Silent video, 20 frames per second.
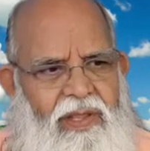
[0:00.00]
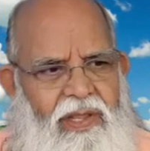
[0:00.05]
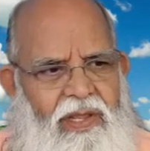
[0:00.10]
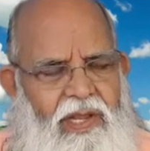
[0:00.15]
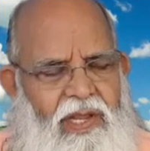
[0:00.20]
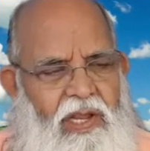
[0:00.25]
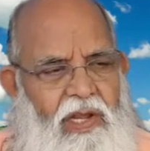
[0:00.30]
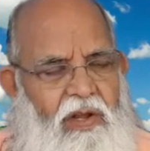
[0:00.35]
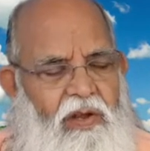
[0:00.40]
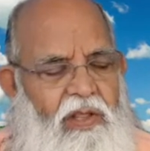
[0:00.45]

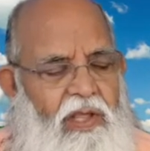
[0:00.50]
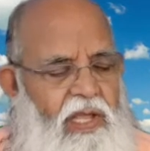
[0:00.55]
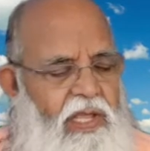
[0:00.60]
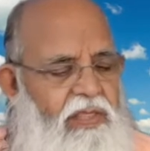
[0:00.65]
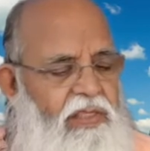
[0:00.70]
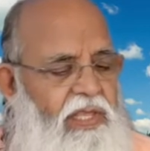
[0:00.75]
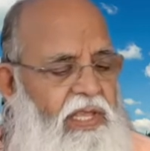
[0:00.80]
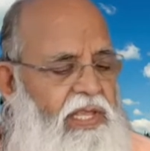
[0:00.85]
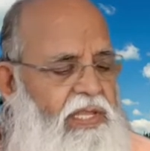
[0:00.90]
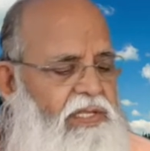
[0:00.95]
It,
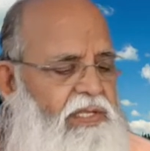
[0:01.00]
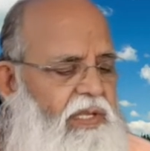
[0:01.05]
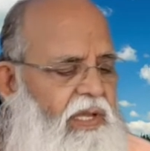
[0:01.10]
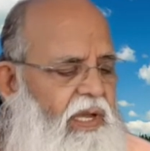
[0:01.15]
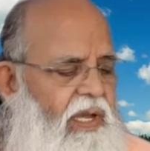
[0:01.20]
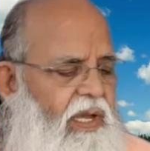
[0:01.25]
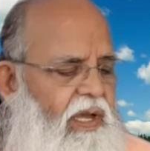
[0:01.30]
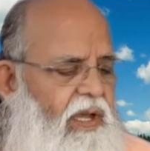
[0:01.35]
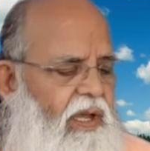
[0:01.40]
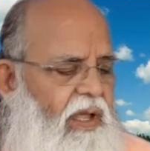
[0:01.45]
these
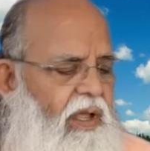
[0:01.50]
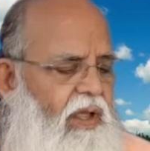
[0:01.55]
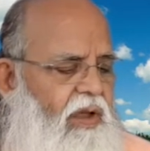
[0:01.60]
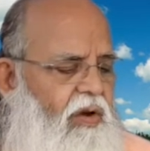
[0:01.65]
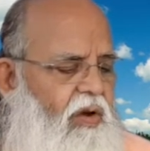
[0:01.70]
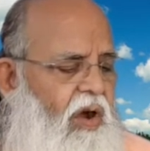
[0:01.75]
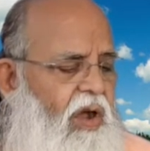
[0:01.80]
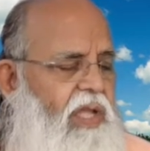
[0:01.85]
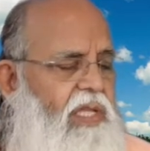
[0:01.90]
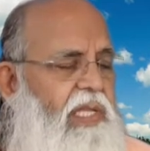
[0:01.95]
uh,
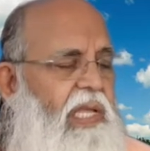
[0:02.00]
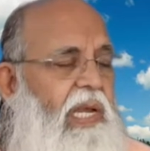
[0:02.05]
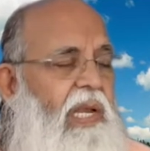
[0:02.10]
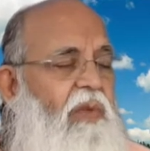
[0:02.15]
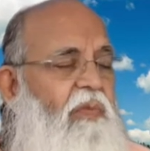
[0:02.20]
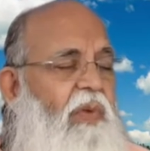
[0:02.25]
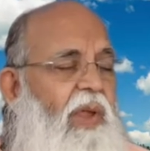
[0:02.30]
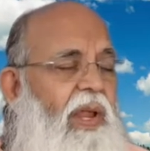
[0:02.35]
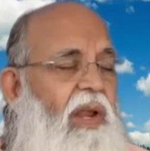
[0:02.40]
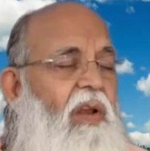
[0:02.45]
cause and
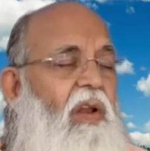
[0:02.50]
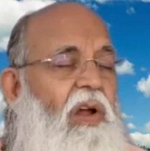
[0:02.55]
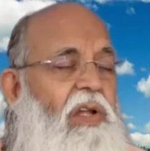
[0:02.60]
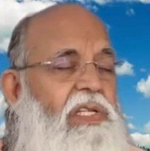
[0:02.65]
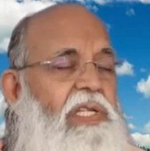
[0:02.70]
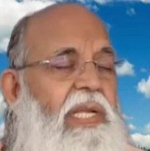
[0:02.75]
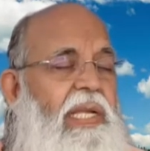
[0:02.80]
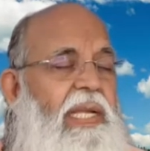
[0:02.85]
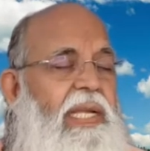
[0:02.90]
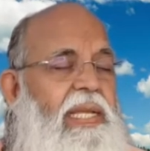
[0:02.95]
effect,
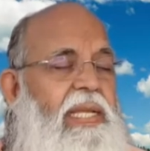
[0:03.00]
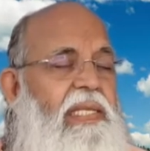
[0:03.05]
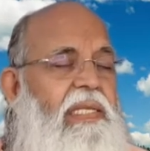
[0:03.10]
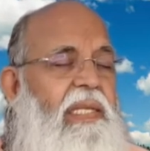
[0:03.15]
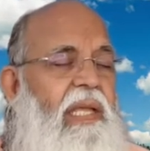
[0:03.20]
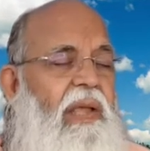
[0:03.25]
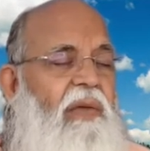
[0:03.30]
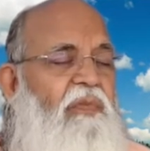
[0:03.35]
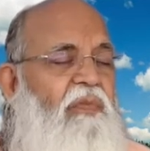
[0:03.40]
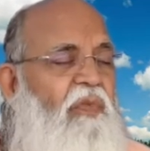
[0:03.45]
logic is
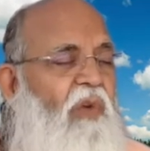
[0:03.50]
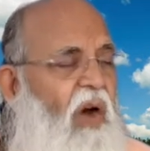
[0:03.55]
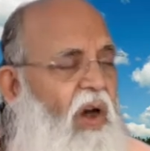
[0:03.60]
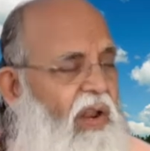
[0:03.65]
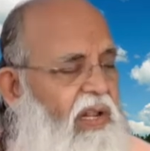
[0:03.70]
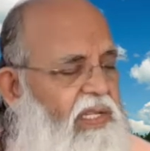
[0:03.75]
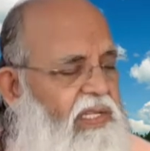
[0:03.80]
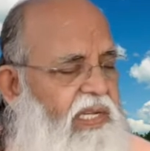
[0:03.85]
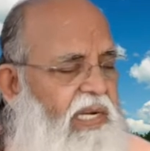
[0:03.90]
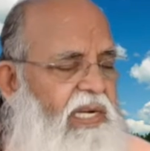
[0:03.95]
a
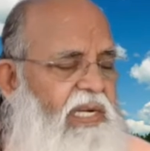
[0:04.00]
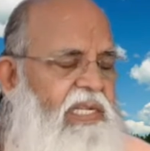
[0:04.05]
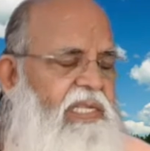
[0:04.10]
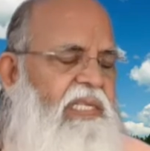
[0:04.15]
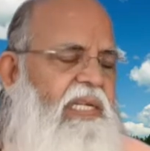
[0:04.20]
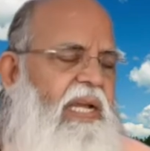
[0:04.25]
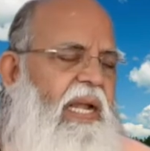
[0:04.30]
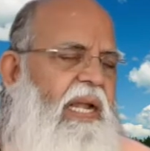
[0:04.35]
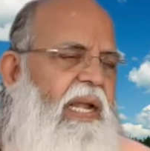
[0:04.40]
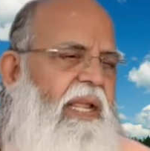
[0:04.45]
false
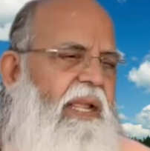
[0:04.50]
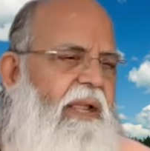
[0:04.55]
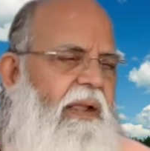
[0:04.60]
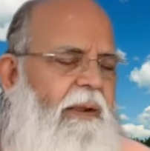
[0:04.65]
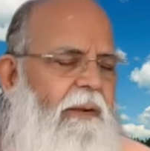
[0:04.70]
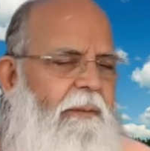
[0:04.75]
understanding.